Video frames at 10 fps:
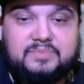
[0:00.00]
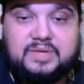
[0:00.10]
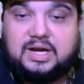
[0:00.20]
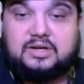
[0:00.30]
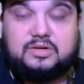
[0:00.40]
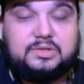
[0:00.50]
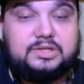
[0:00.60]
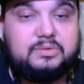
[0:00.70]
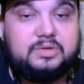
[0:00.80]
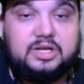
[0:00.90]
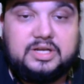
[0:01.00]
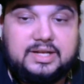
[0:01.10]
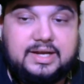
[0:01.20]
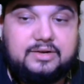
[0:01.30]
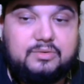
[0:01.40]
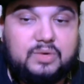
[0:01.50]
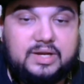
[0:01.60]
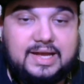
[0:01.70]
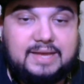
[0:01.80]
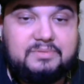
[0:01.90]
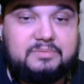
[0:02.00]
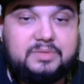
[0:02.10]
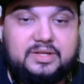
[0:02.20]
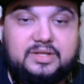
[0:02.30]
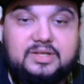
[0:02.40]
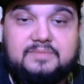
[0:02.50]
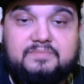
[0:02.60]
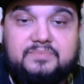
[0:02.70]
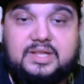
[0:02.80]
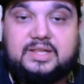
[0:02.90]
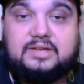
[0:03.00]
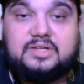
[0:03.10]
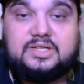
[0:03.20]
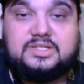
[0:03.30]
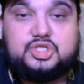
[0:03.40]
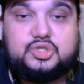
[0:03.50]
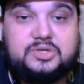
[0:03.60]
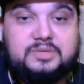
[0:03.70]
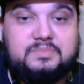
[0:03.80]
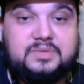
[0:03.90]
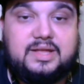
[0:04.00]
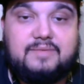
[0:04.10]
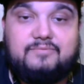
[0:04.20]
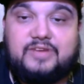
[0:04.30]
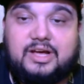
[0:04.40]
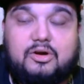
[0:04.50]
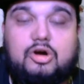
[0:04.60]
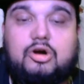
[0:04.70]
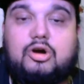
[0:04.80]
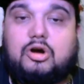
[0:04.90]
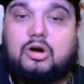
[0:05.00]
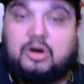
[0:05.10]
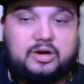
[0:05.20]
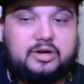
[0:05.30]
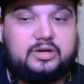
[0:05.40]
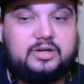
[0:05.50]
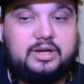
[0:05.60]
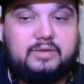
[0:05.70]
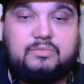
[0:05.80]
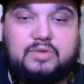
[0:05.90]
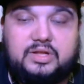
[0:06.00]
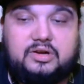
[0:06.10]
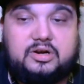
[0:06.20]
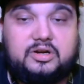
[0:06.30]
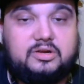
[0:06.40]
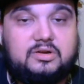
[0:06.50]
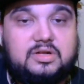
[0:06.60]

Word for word: I don't know what they were looking at or what happened, but they literally just tripped and they fell hard, like really hard, yo.